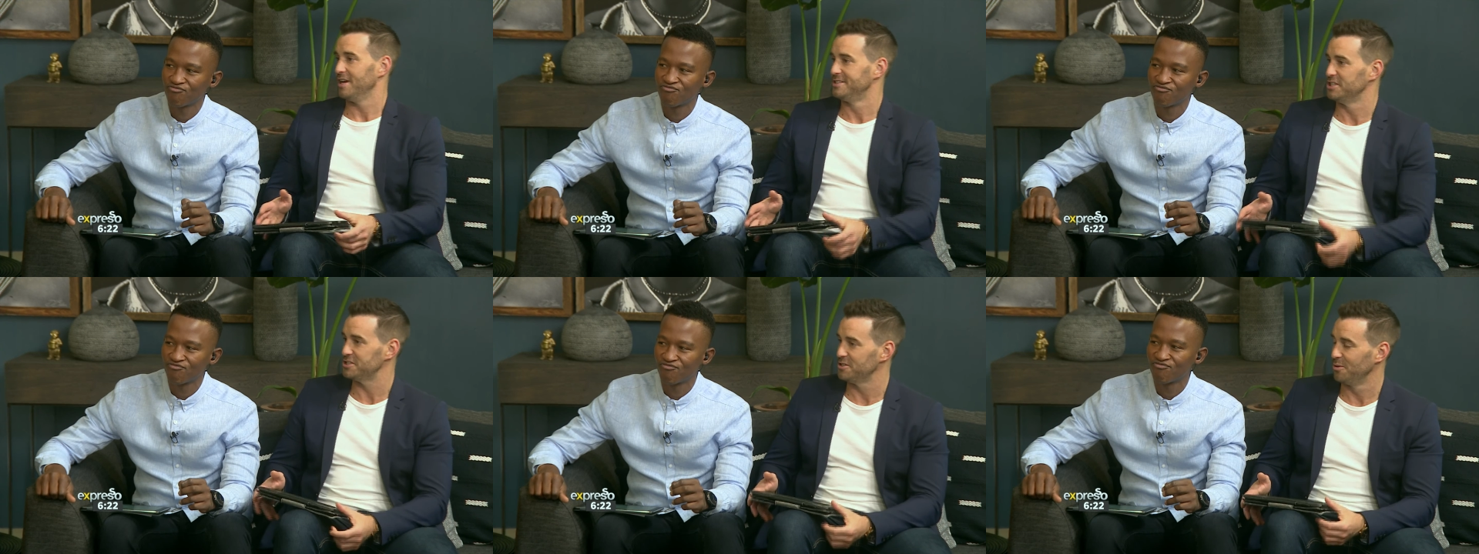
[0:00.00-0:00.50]

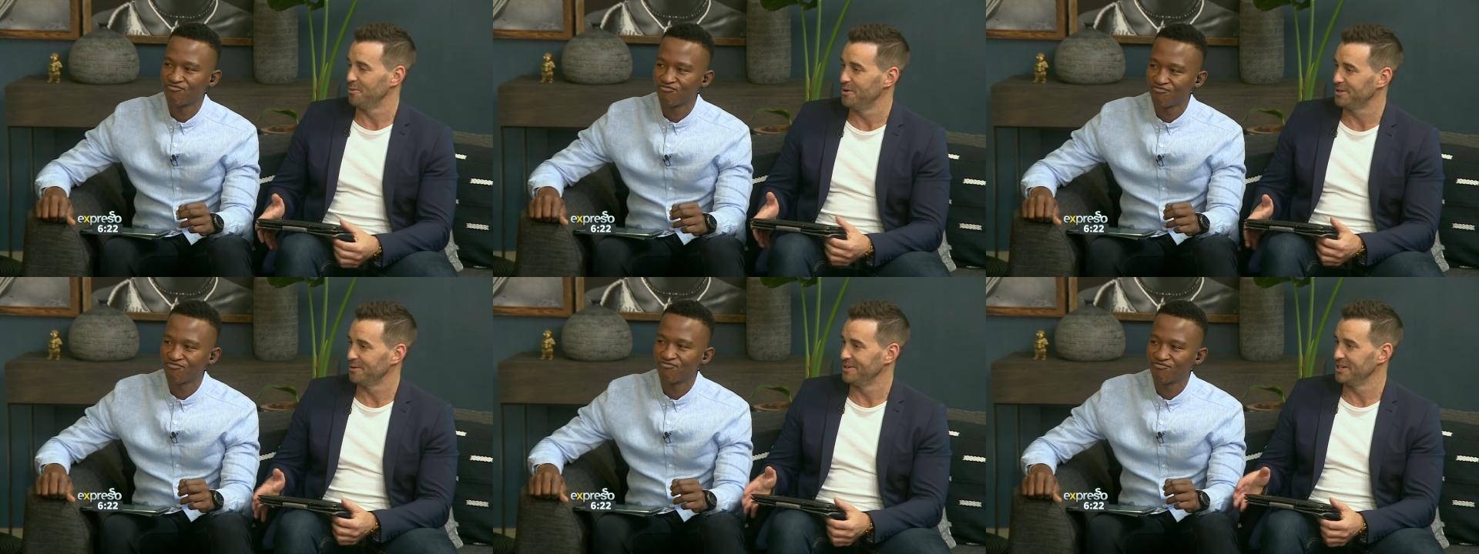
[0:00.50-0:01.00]
Speaker 1: much
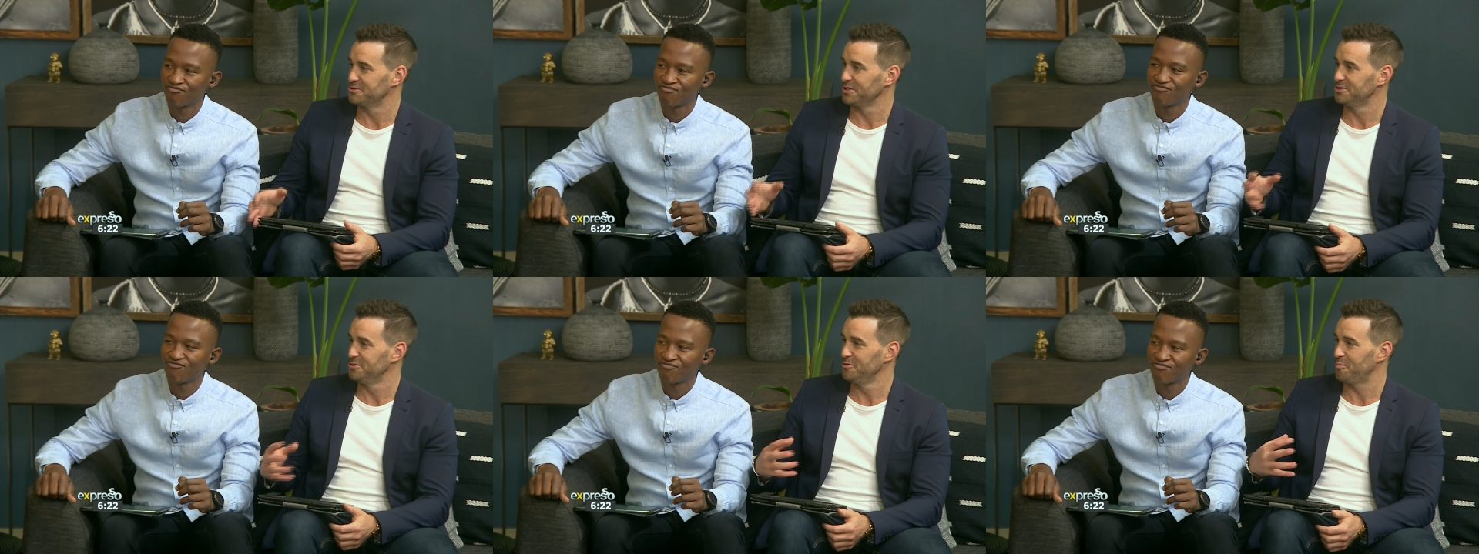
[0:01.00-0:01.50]
additional work
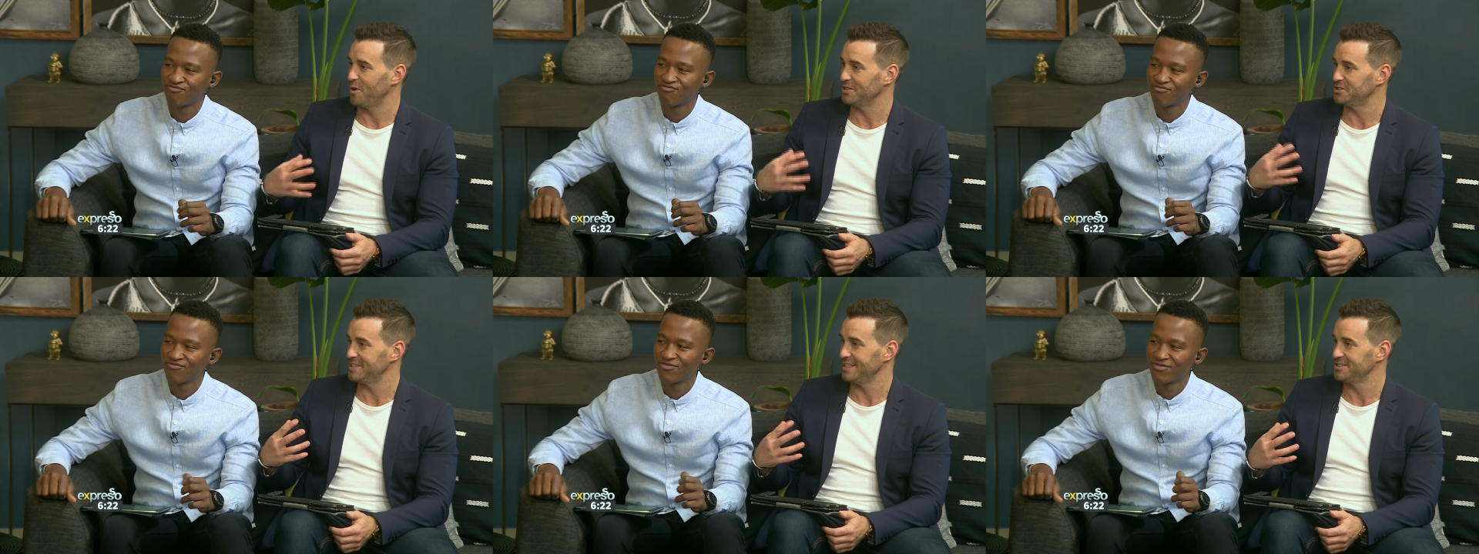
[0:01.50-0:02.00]
your electric
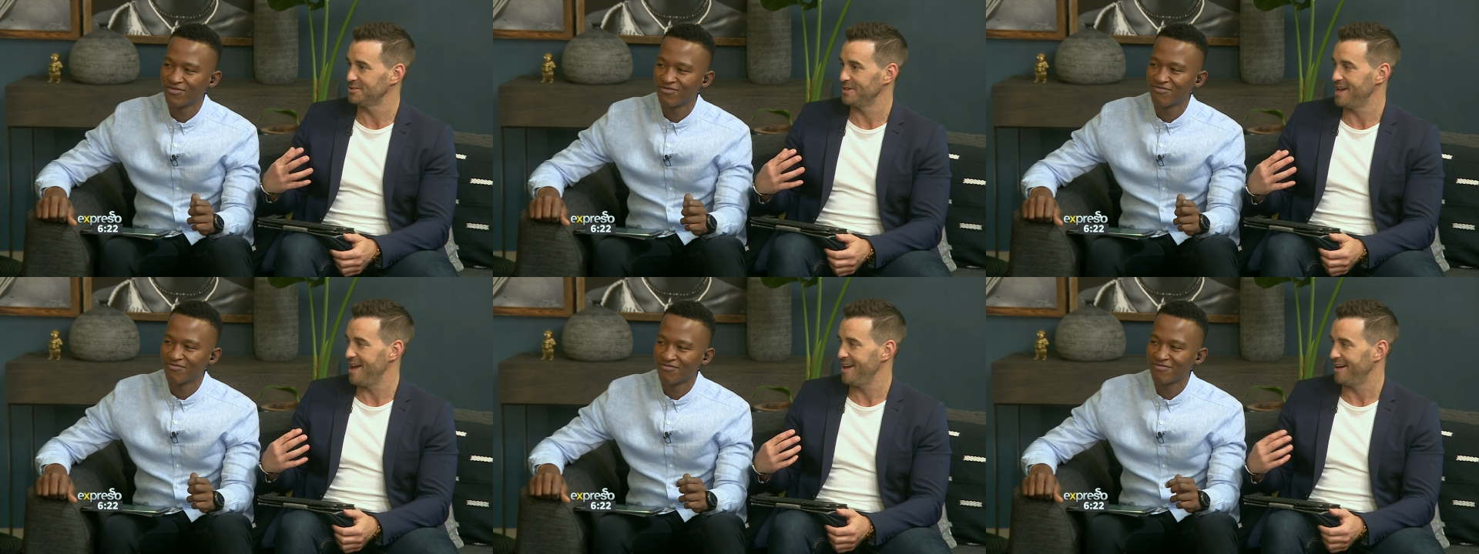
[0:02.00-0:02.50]
toothbrush
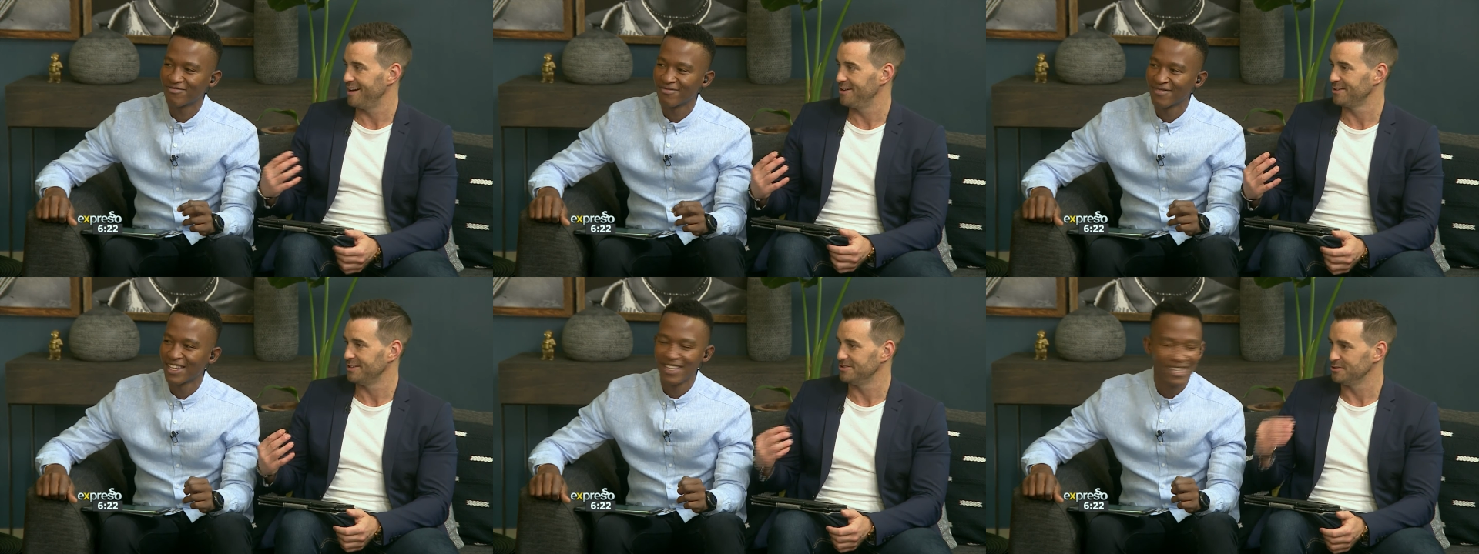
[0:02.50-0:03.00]
sensor and
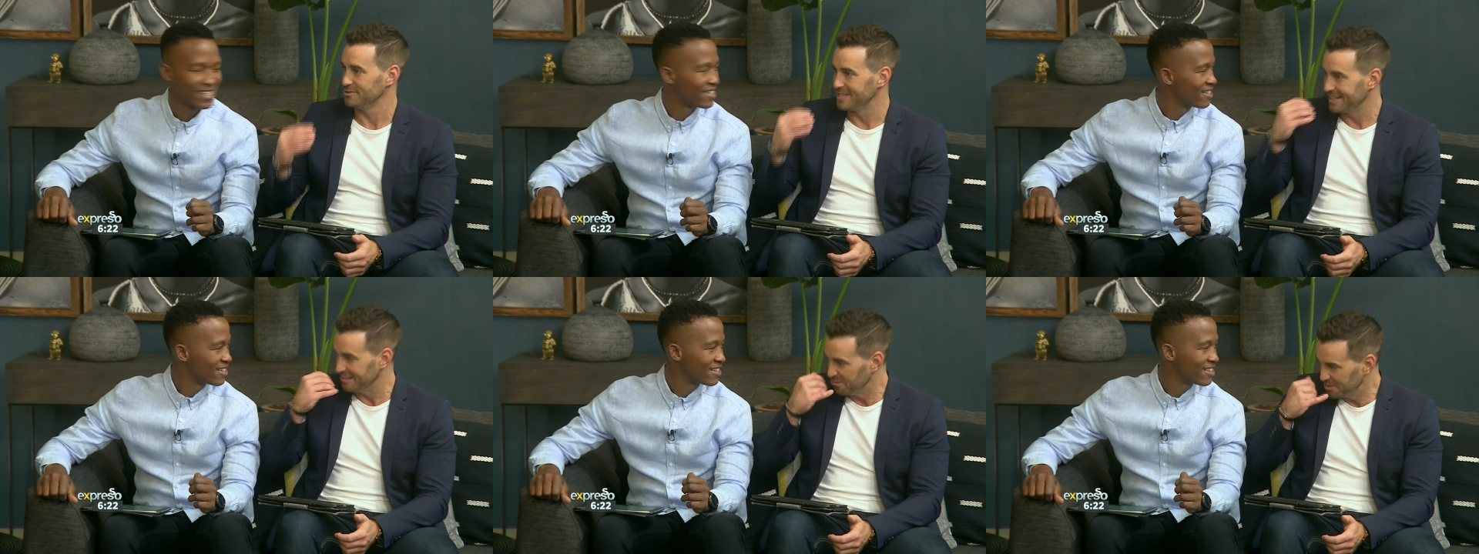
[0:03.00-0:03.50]
AI are going
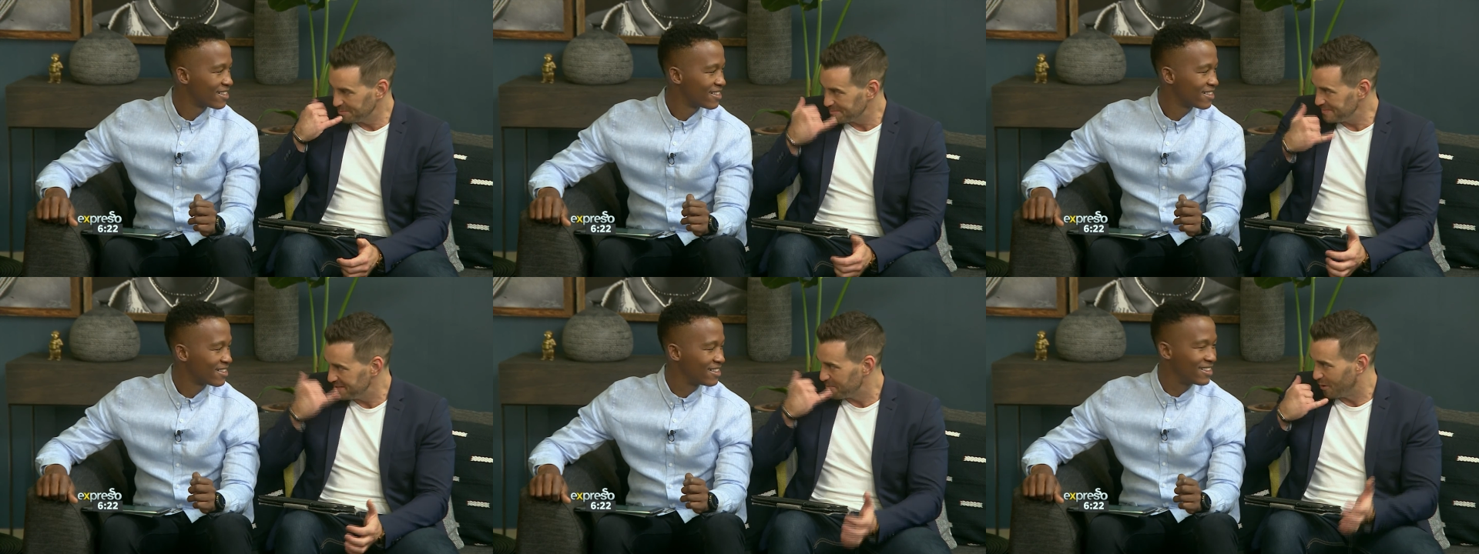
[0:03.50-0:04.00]
to do getting
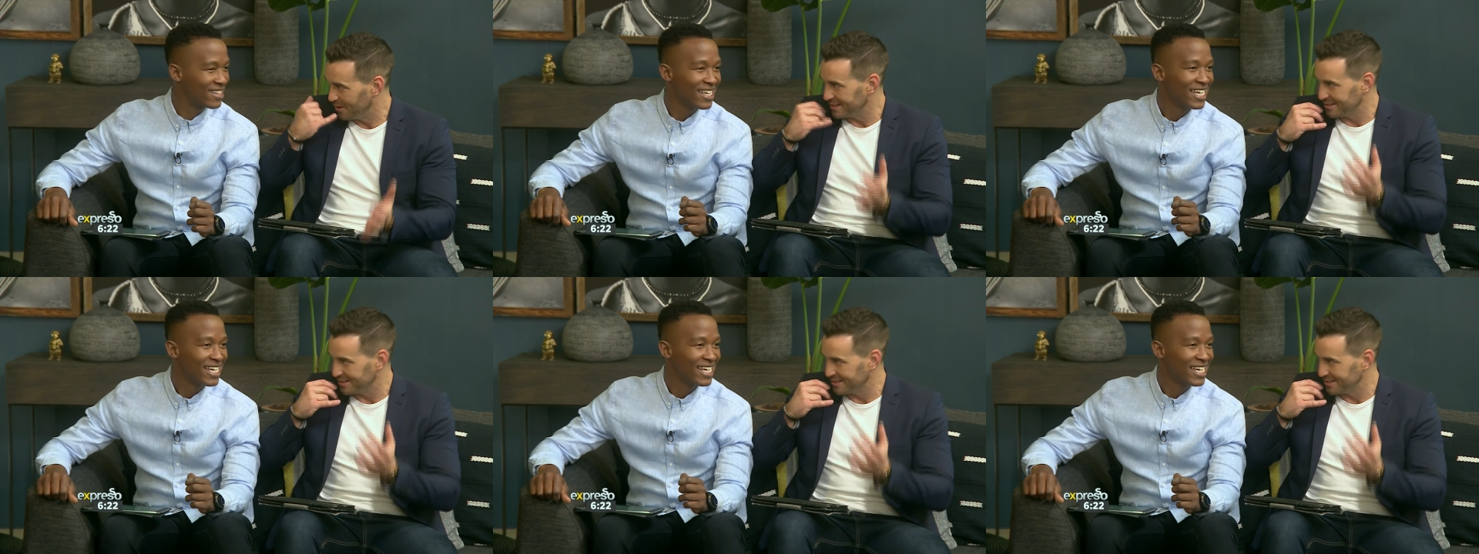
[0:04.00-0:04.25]
all the meat